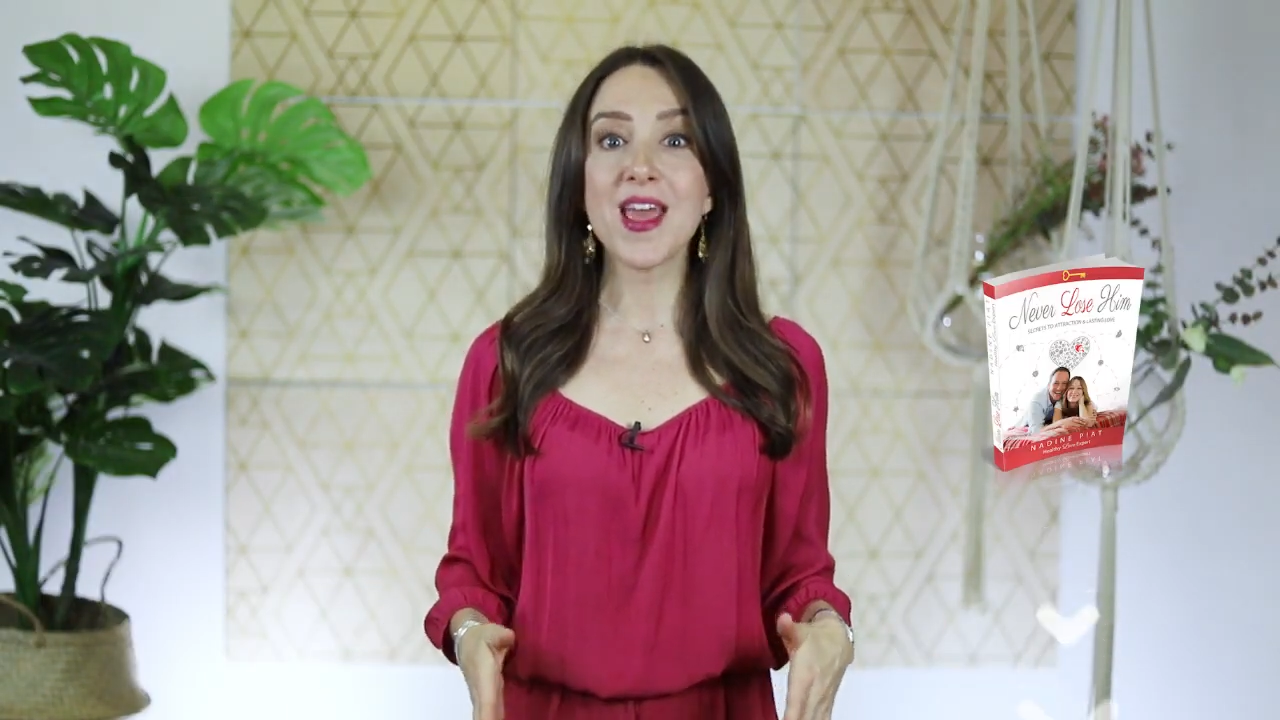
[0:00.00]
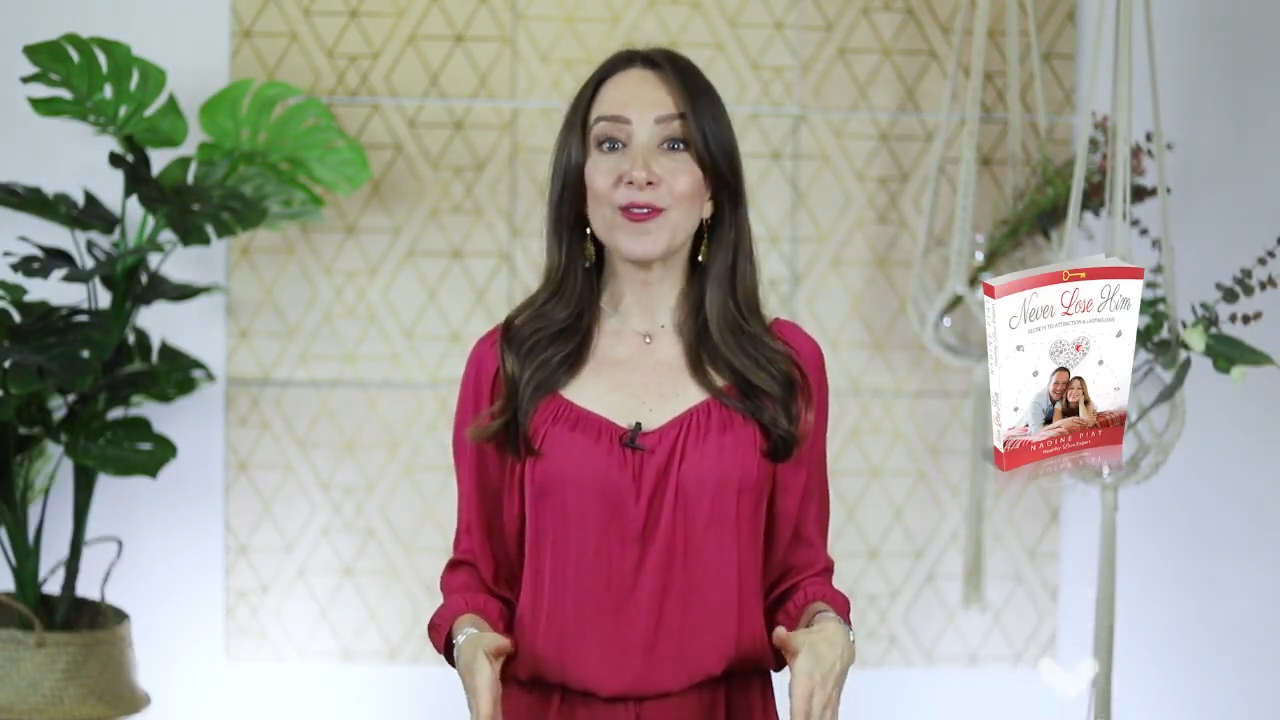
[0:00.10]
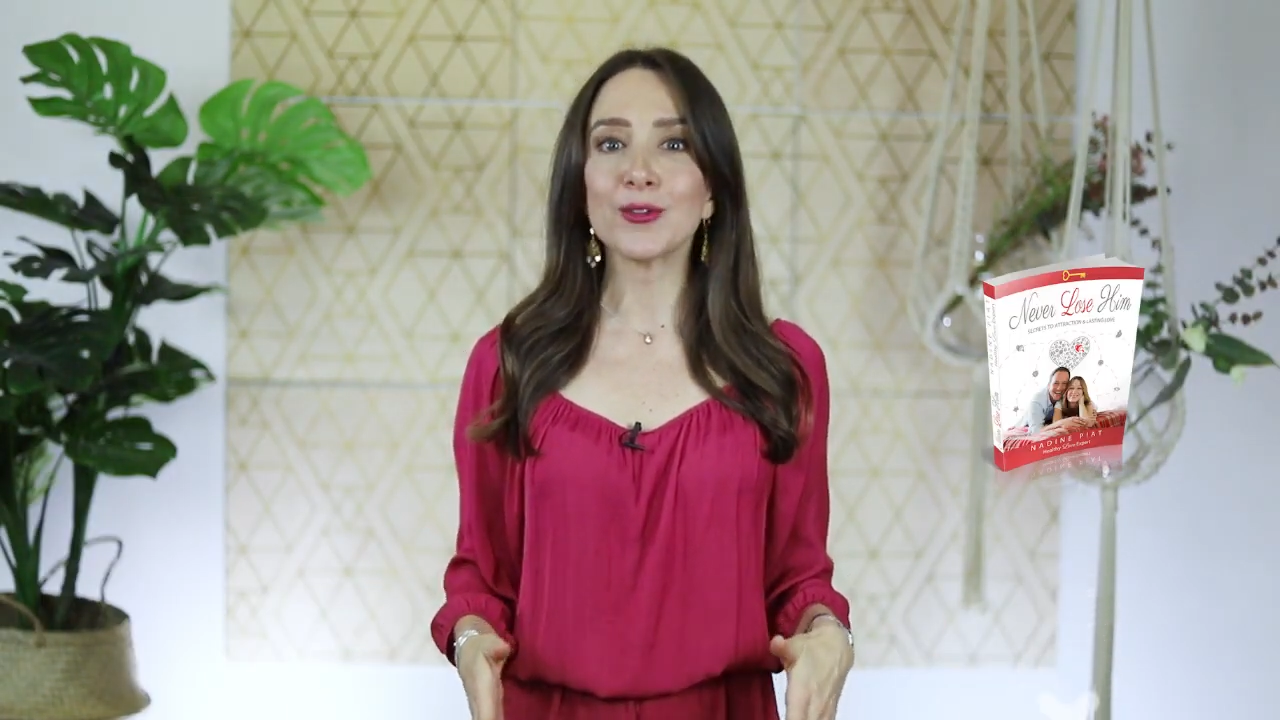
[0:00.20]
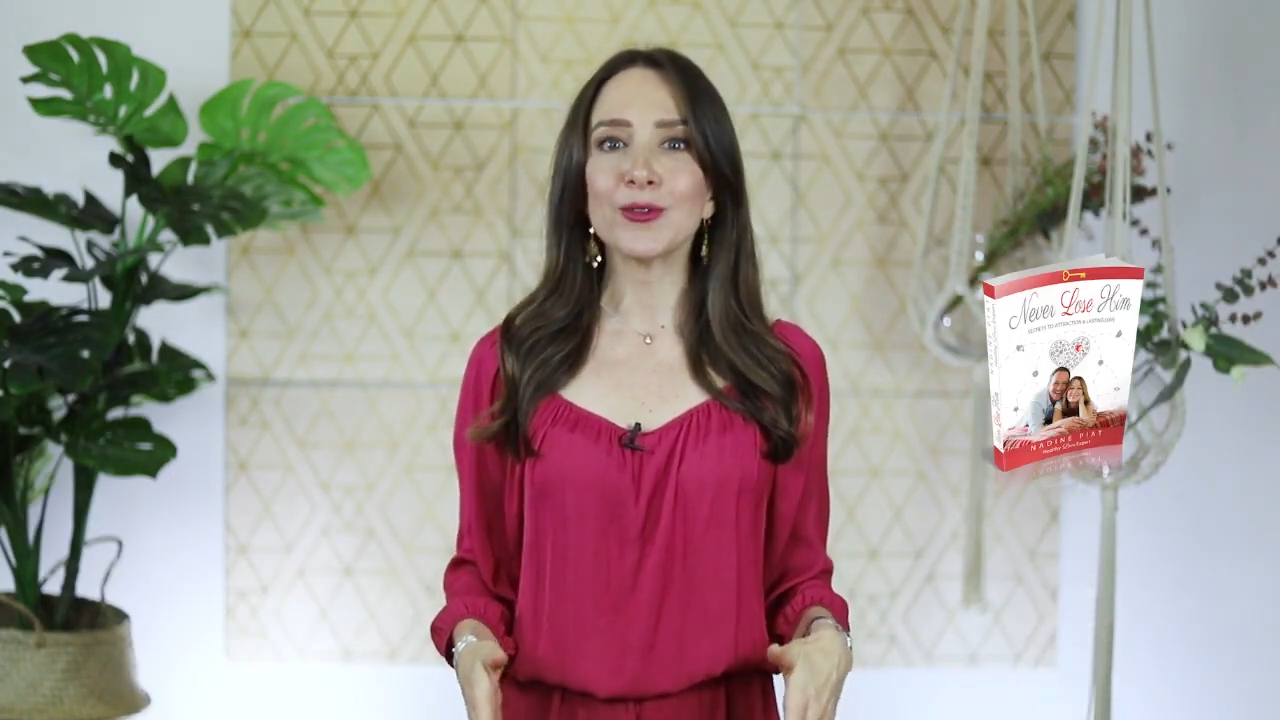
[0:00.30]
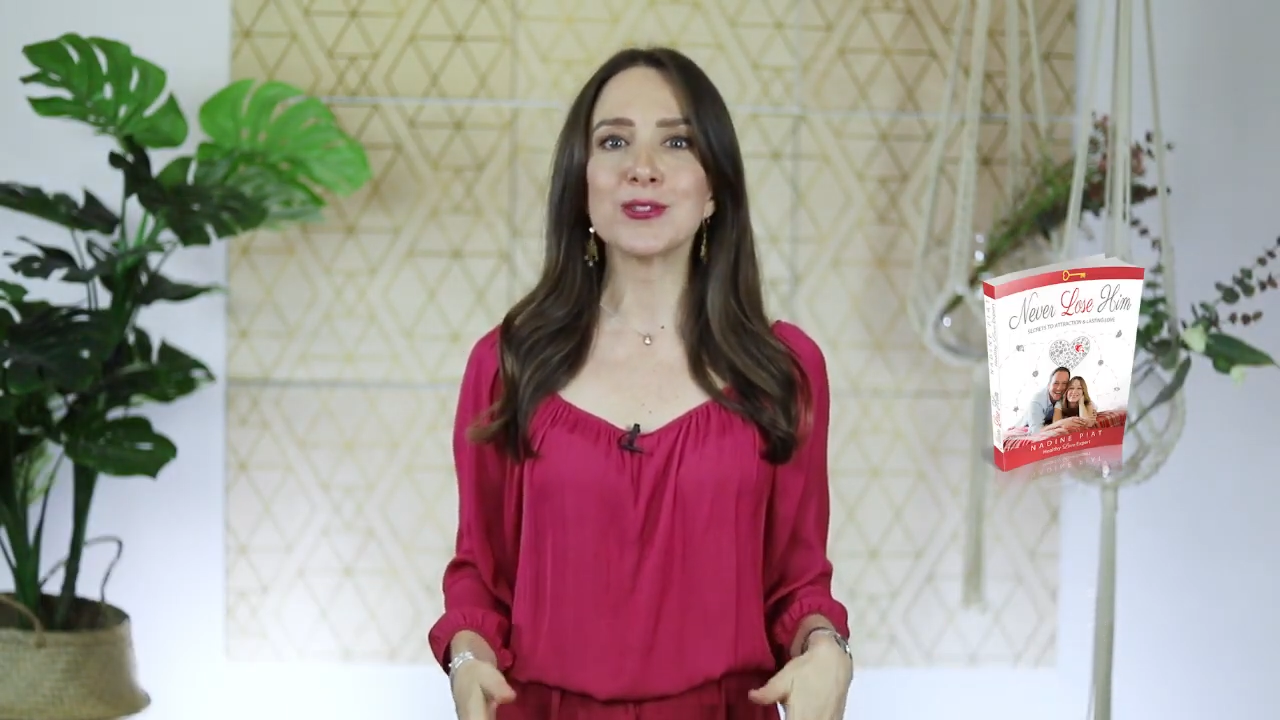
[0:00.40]

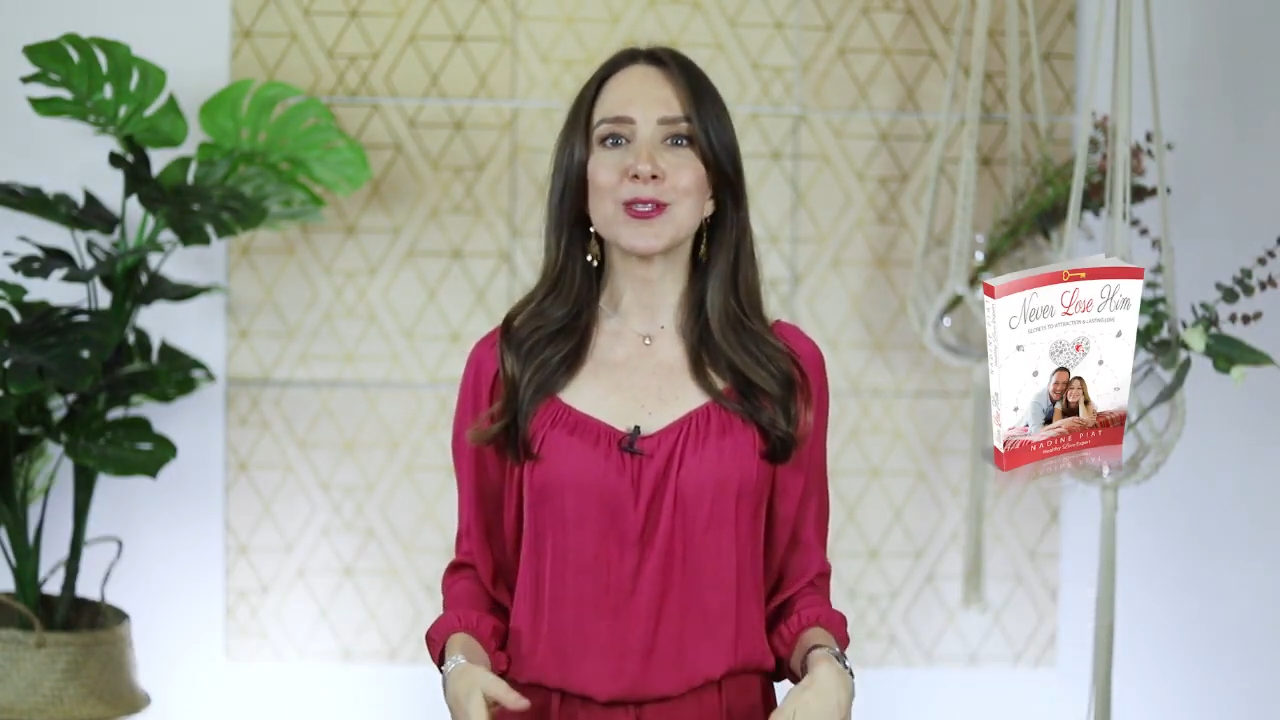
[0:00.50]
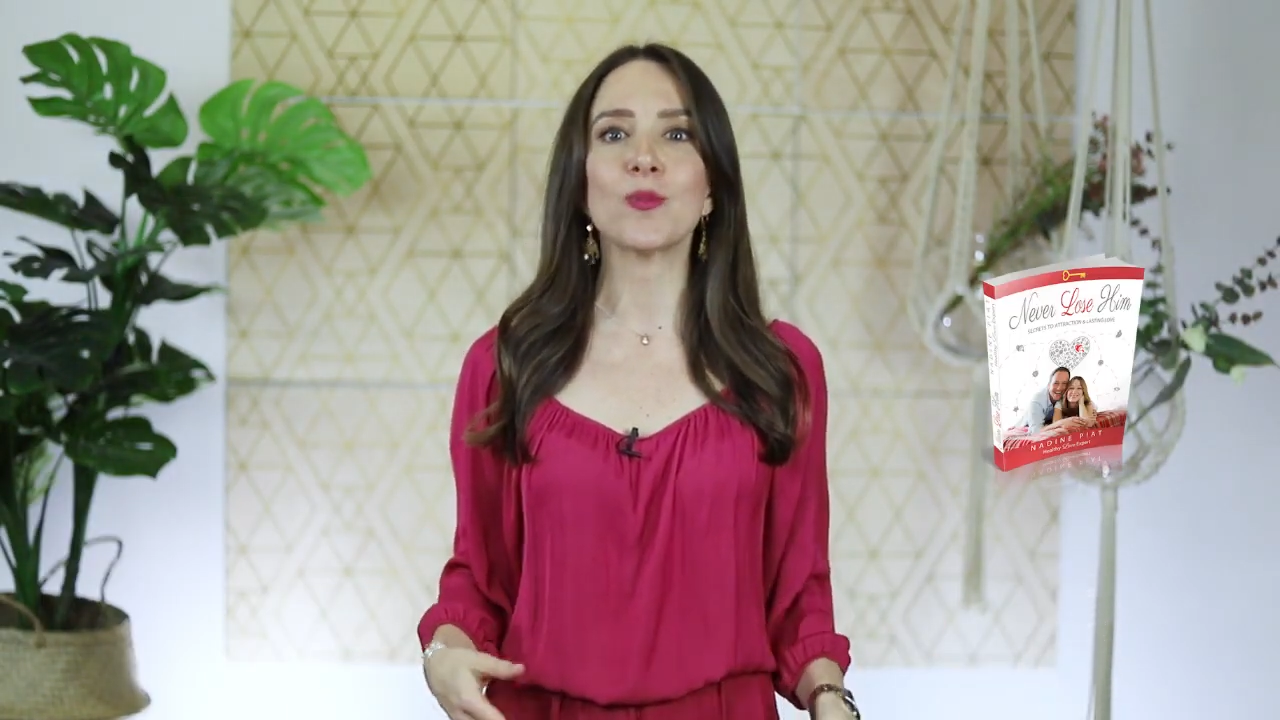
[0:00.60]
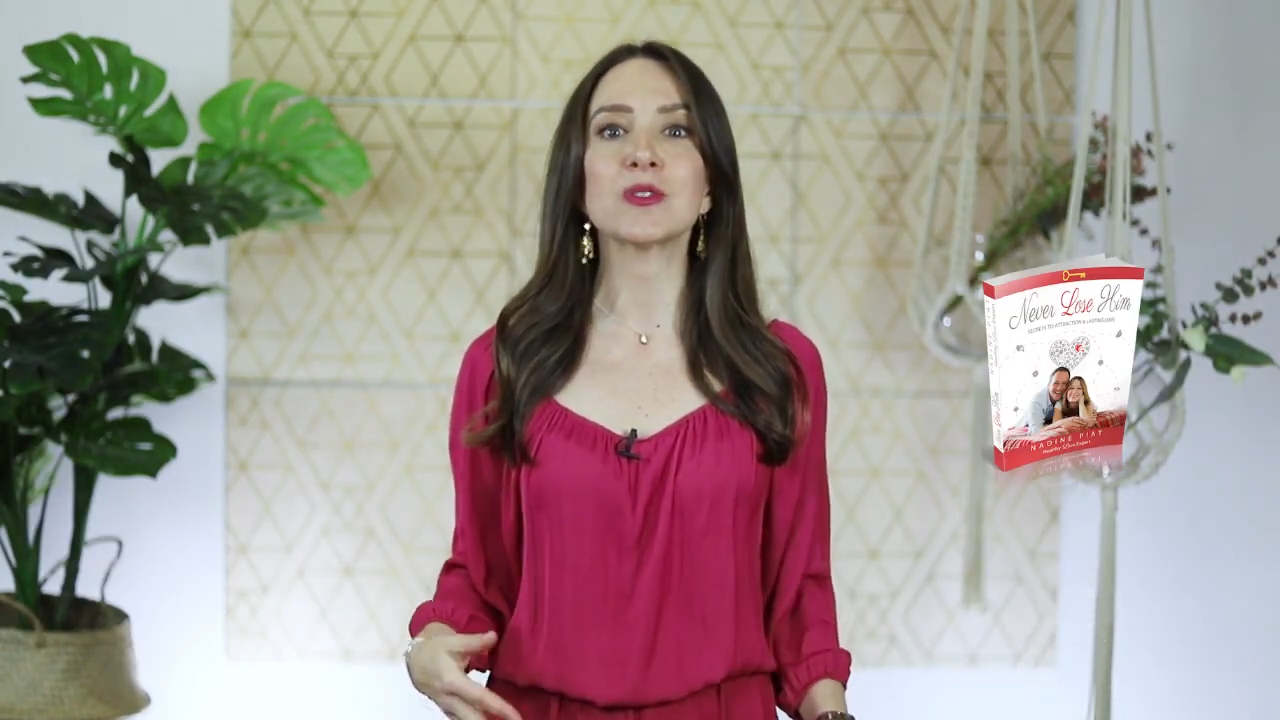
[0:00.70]
Never Lose Him,